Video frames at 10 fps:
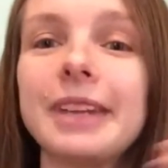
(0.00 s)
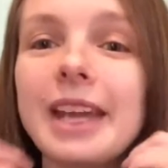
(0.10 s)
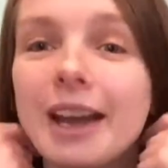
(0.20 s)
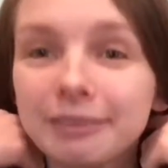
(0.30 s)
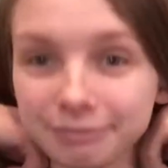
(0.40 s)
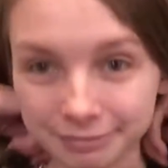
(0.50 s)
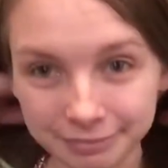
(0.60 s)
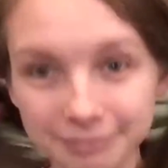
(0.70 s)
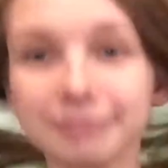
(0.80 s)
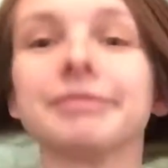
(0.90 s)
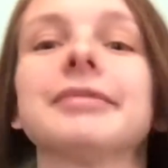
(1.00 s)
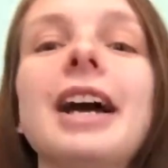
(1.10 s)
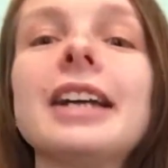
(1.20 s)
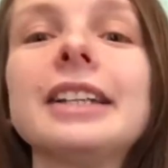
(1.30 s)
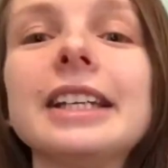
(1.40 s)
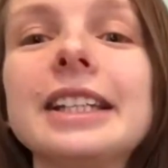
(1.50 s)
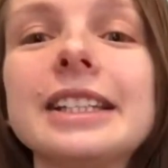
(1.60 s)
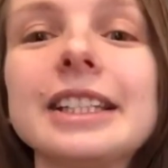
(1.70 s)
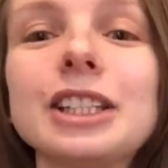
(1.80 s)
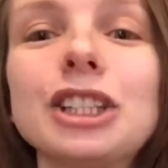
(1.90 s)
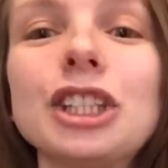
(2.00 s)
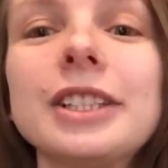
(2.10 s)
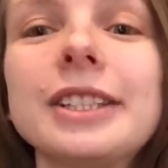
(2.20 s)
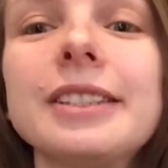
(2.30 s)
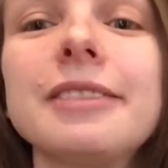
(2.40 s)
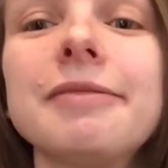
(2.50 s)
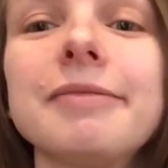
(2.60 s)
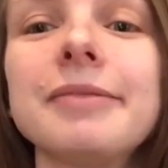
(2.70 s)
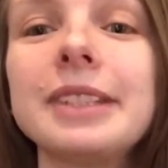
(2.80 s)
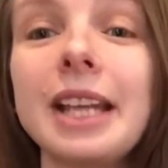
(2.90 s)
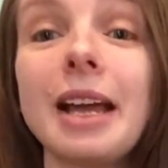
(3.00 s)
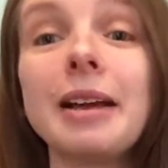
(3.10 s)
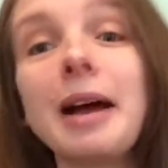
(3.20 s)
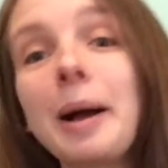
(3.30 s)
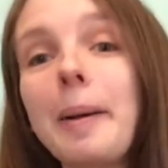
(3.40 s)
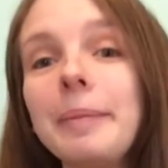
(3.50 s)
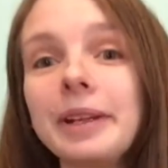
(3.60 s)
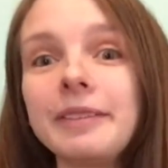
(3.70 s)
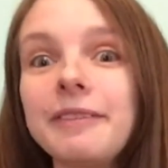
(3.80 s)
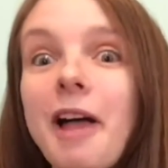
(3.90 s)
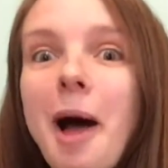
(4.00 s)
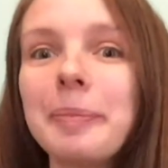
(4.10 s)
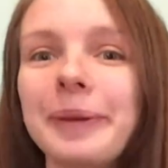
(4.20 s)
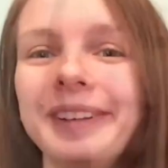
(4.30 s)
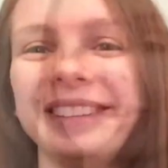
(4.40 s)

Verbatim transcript: yeah. I think this is just a complete flop.